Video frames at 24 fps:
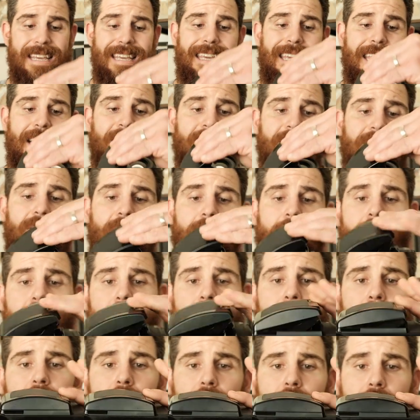it's
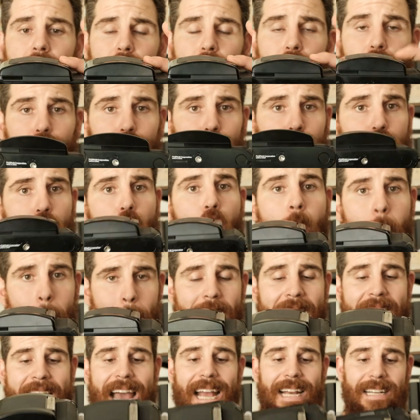
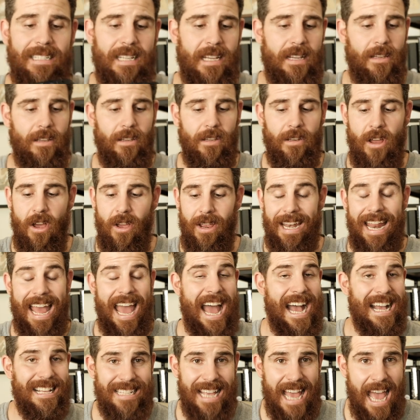compact, you know, it
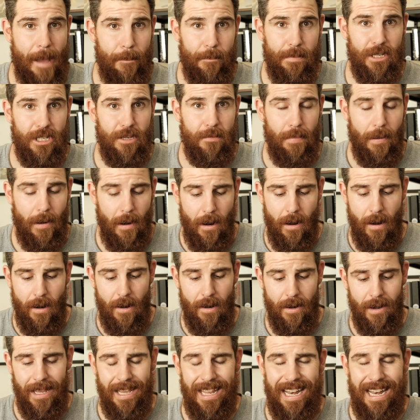has aperture priority.